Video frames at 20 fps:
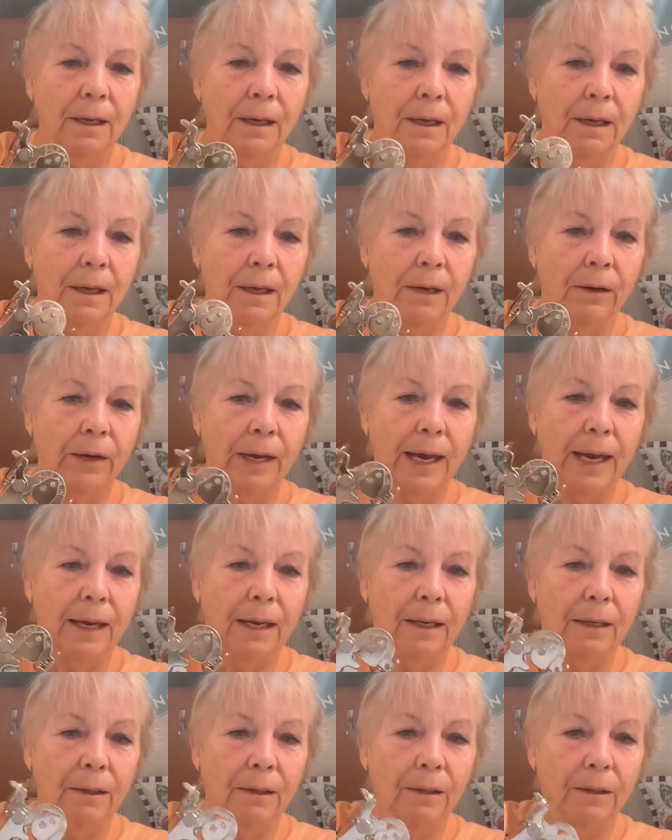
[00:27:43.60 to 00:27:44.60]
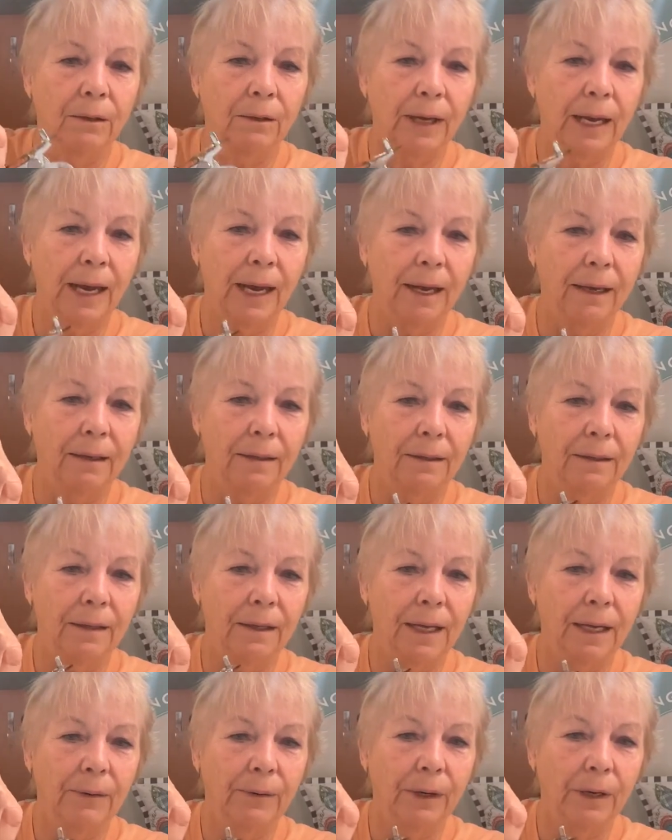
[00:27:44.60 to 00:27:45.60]
Okay, okay,
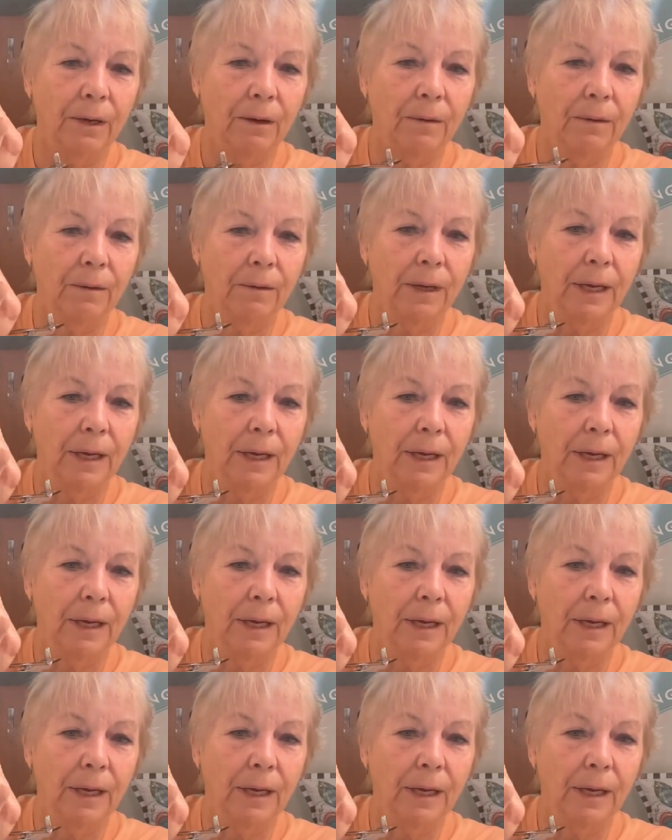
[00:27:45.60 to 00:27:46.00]
there we go.